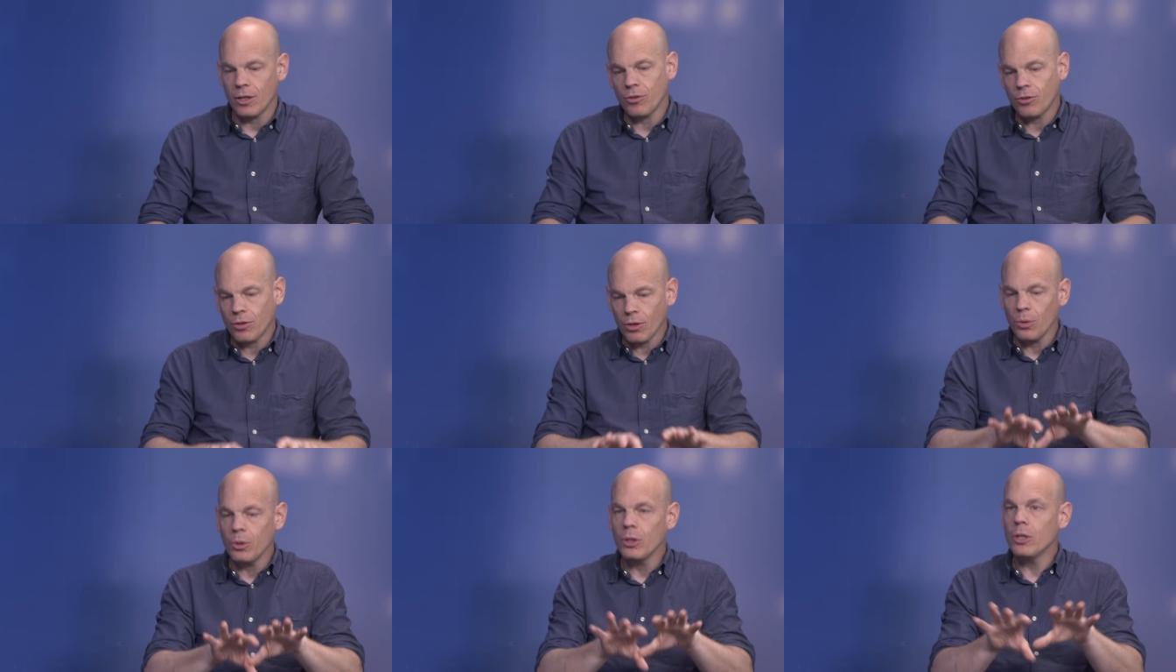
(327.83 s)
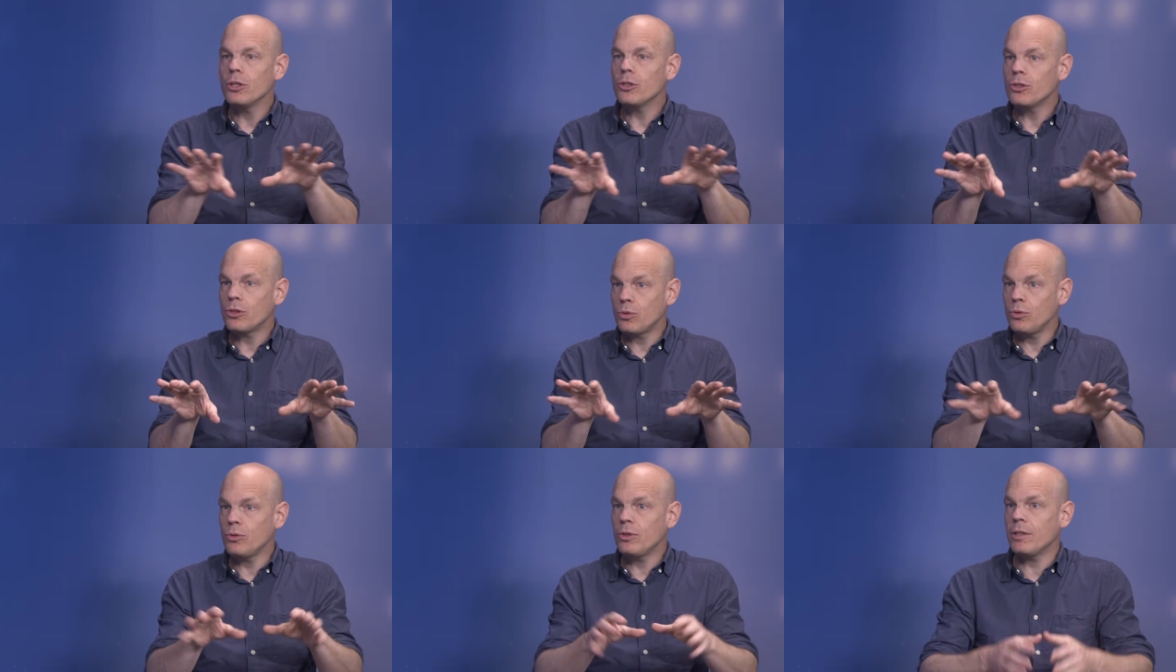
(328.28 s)
And so
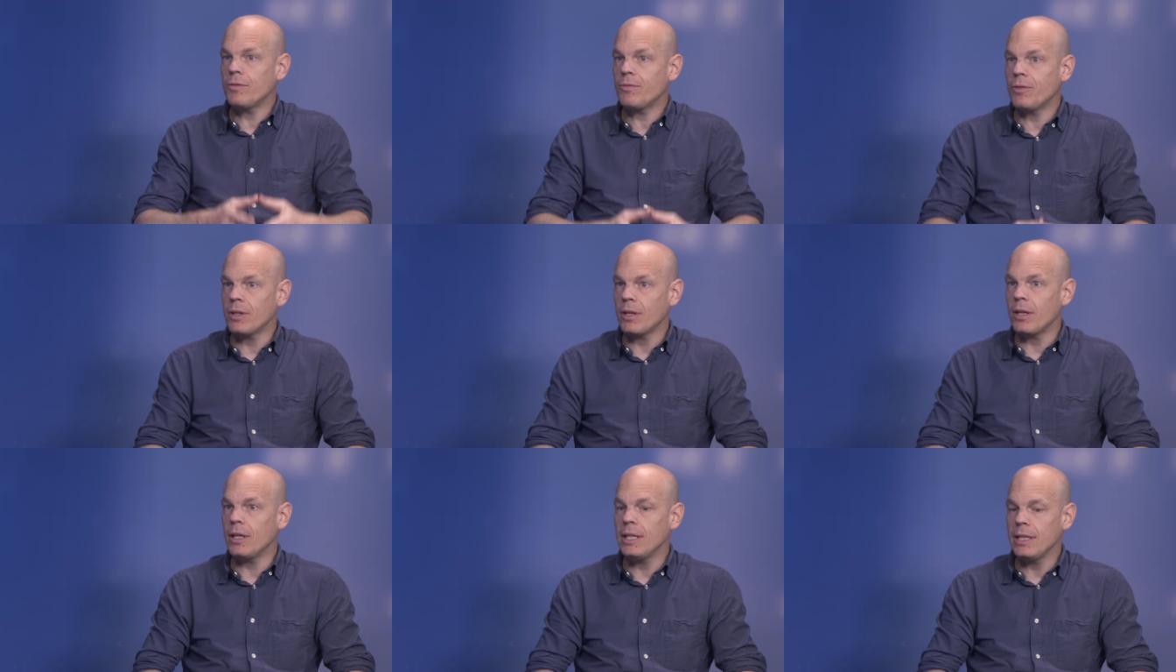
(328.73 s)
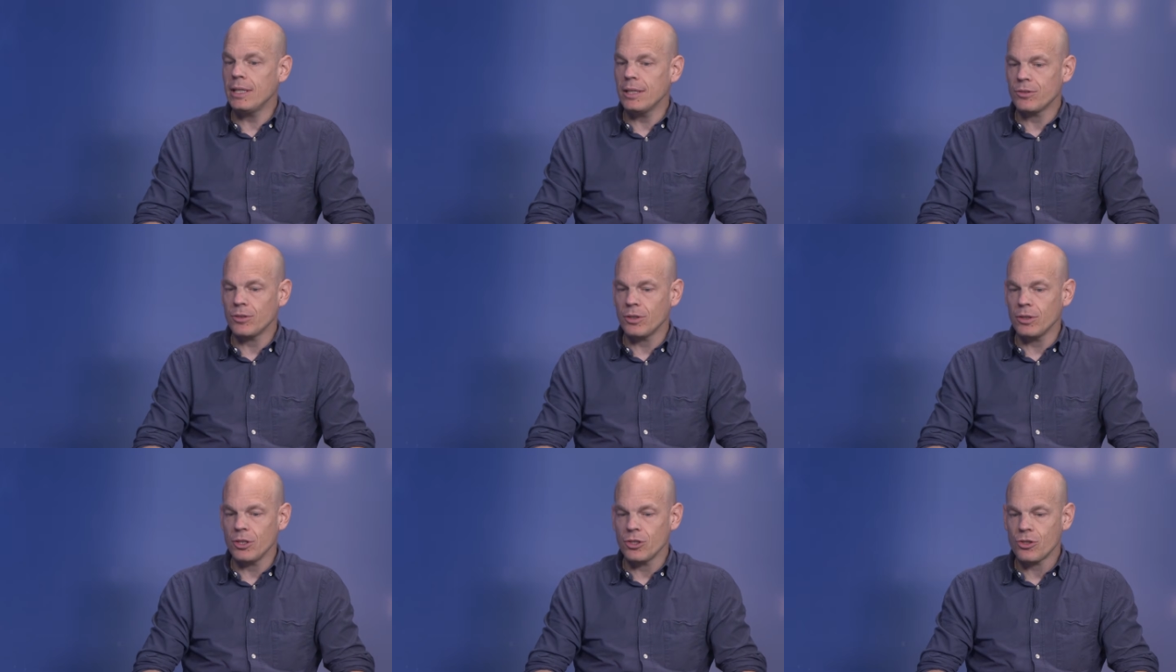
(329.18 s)
two different legal
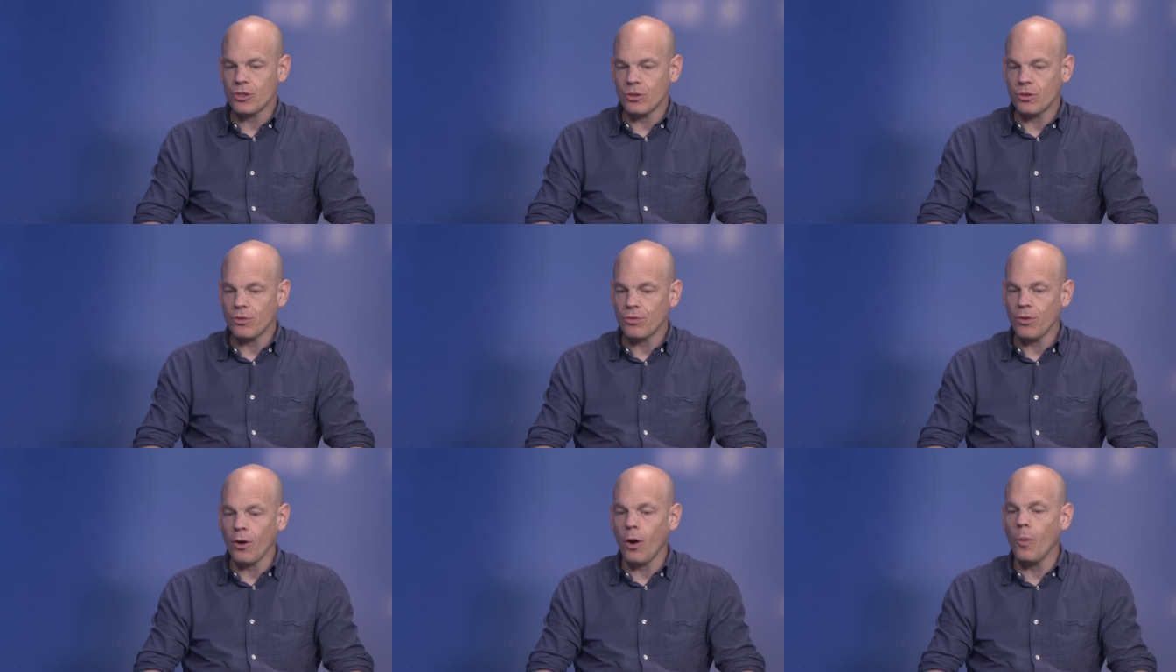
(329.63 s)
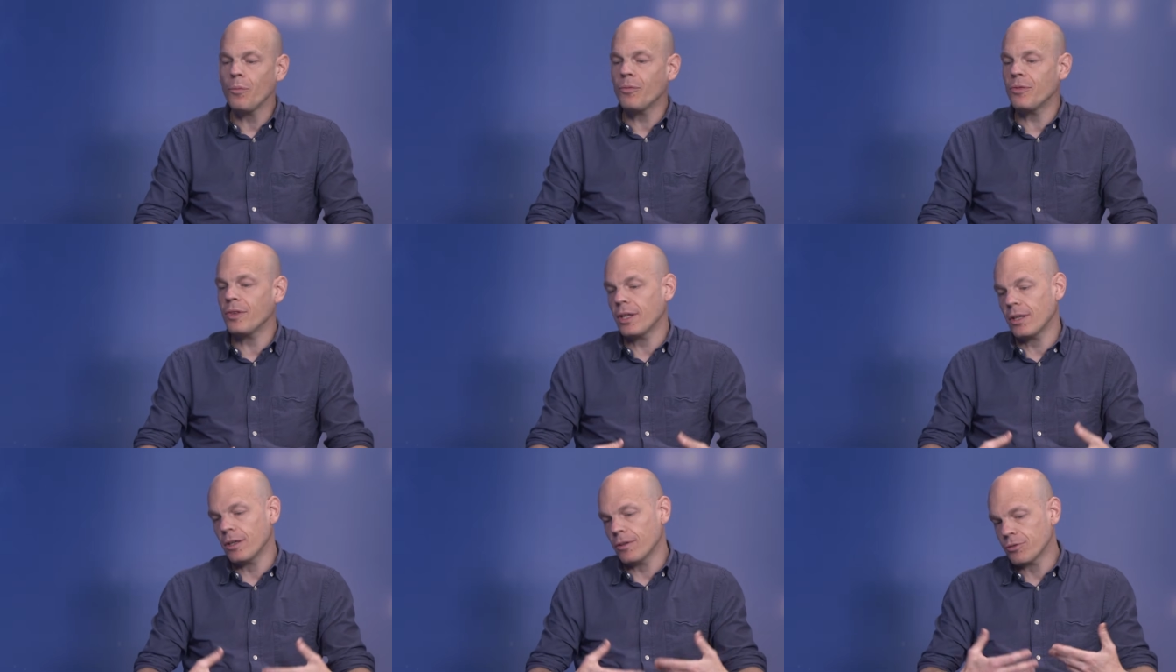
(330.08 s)
traditions formed,
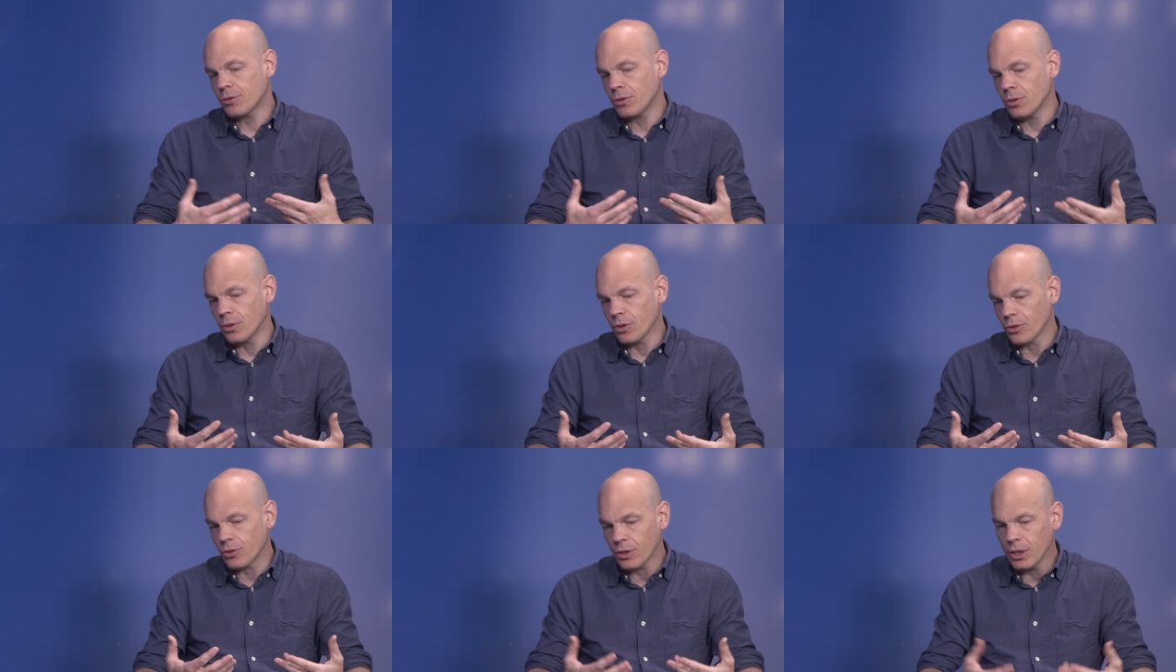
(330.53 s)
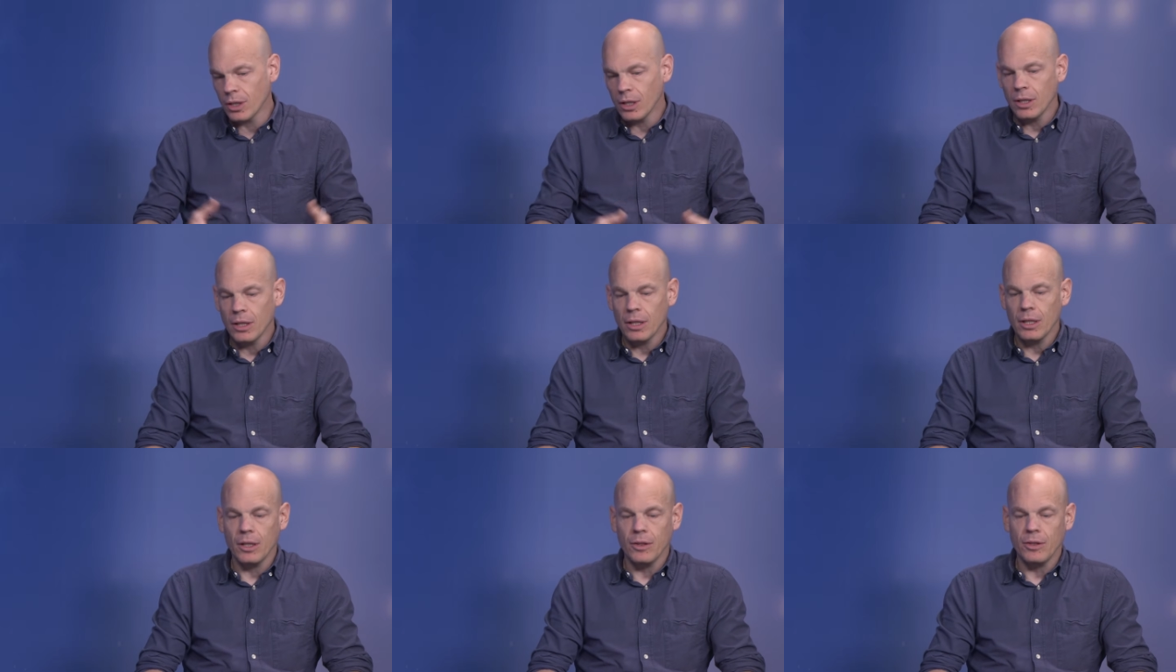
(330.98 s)
and then of course
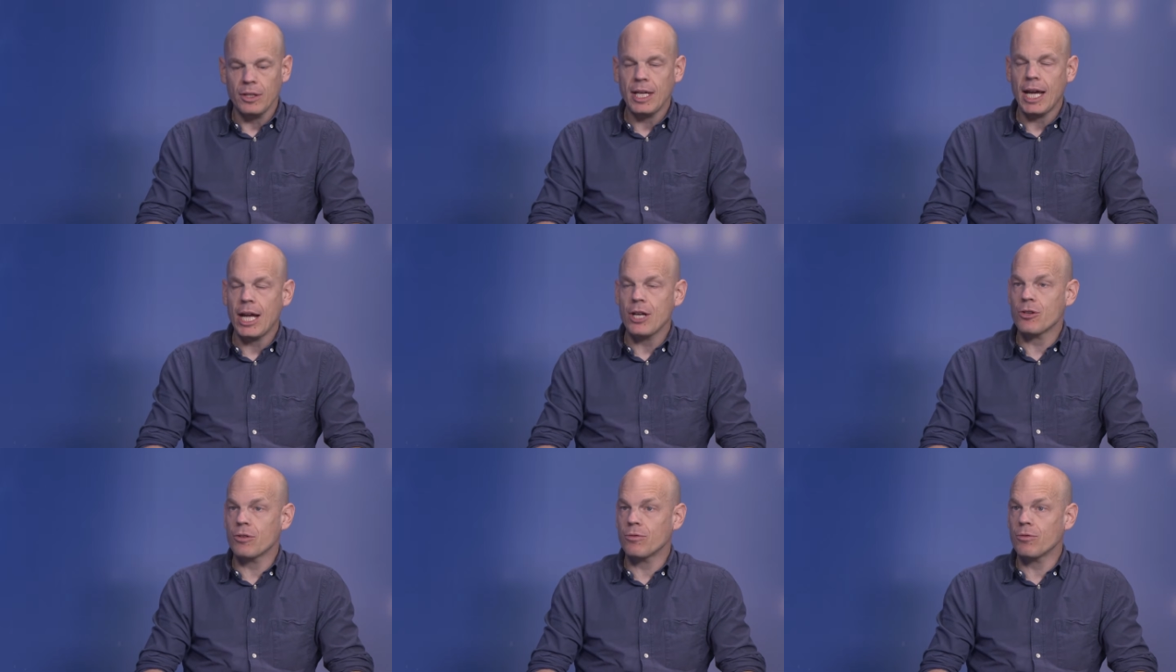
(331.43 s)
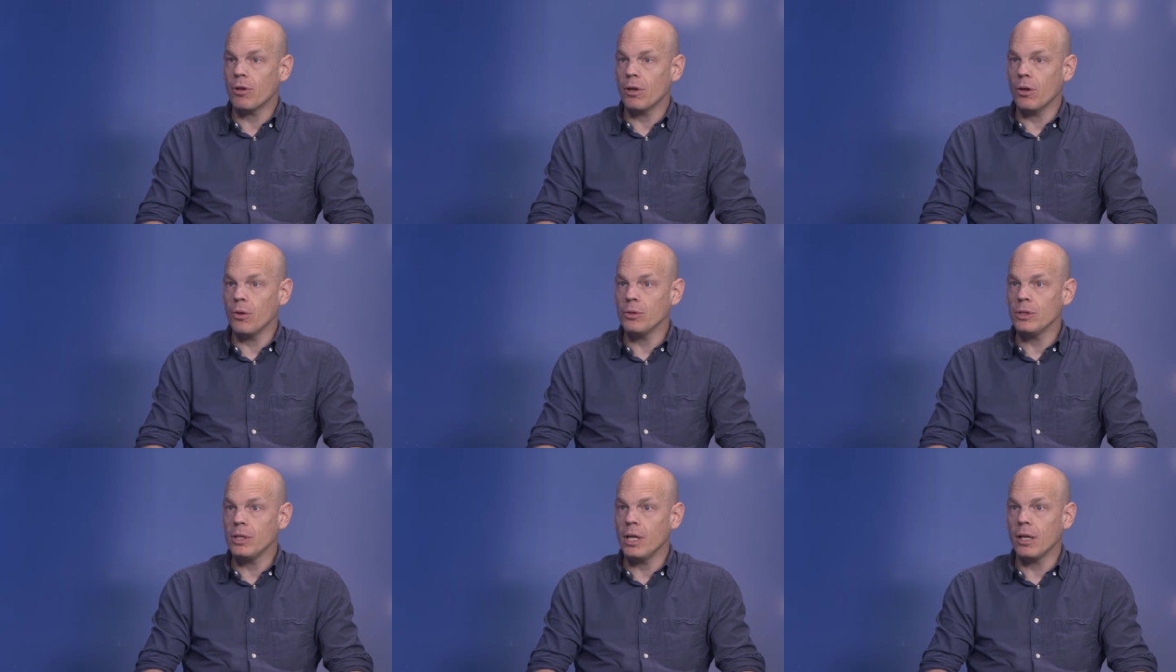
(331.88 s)
in the age of
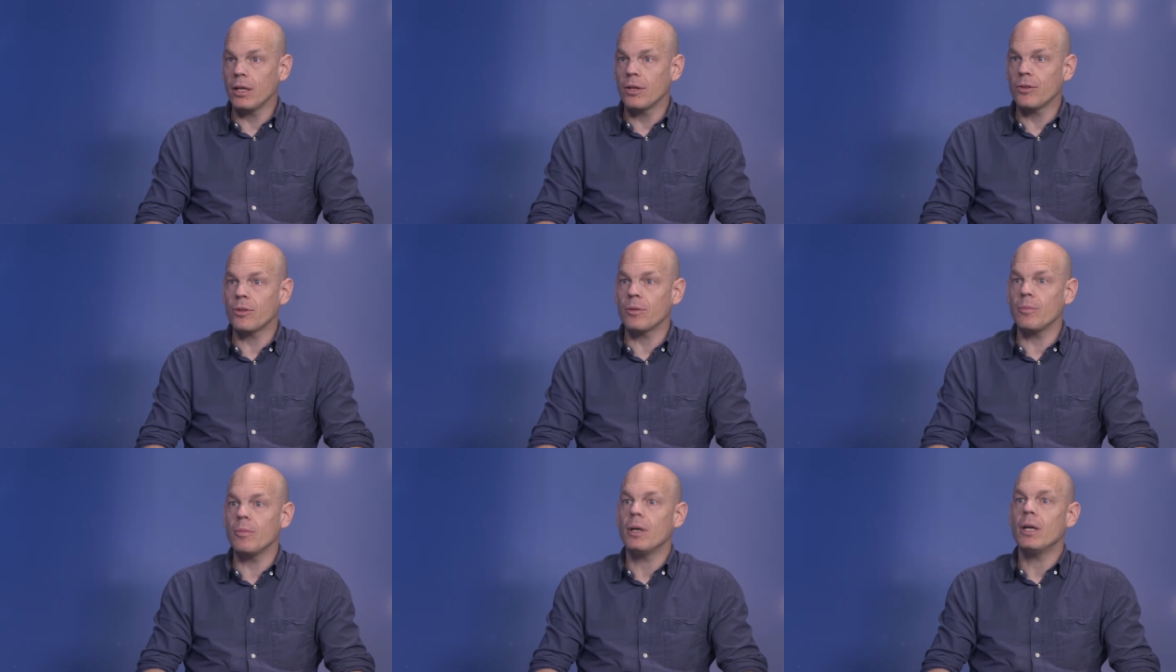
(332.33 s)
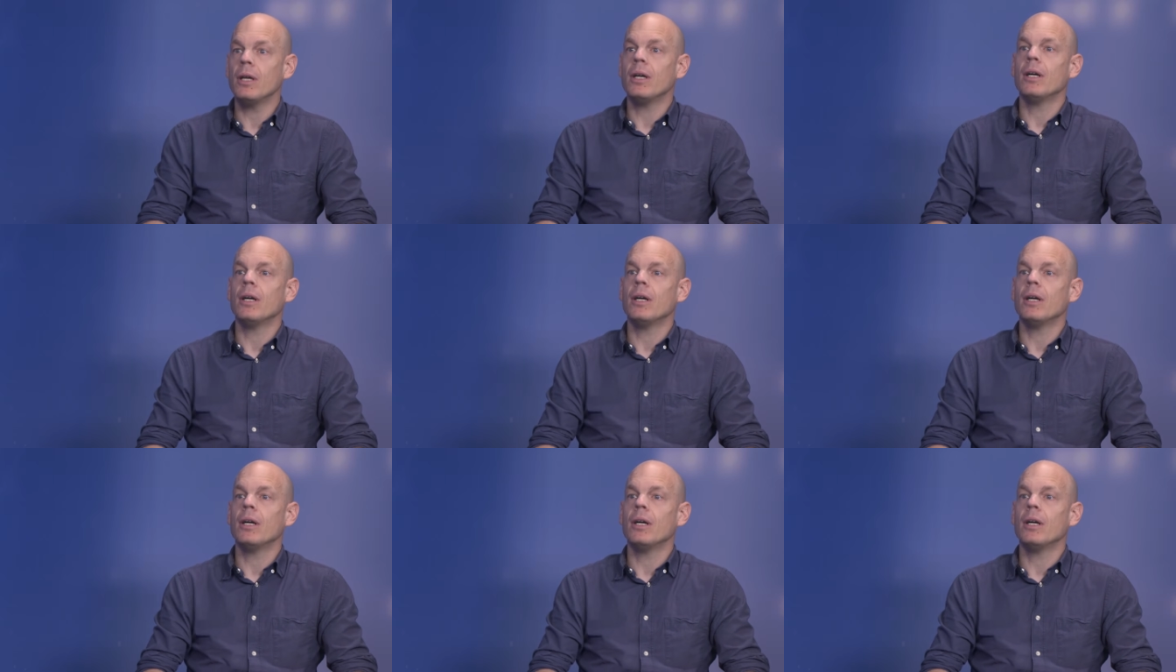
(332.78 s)
colonialism,